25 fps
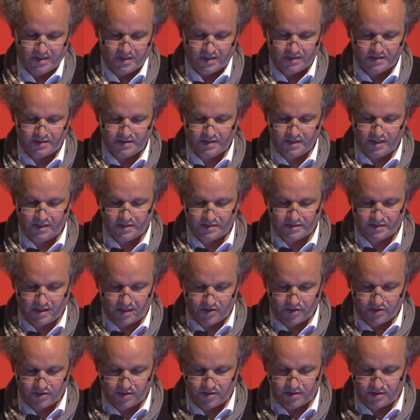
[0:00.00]
as the
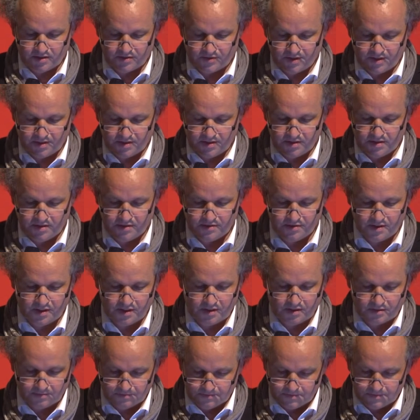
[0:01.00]
essential
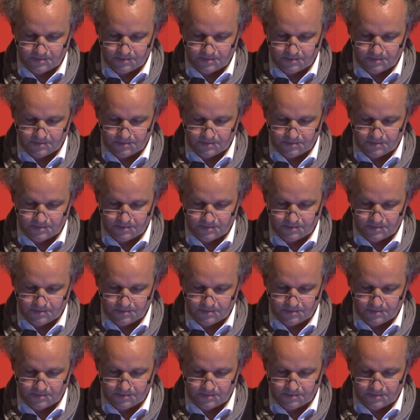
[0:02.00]
criteria.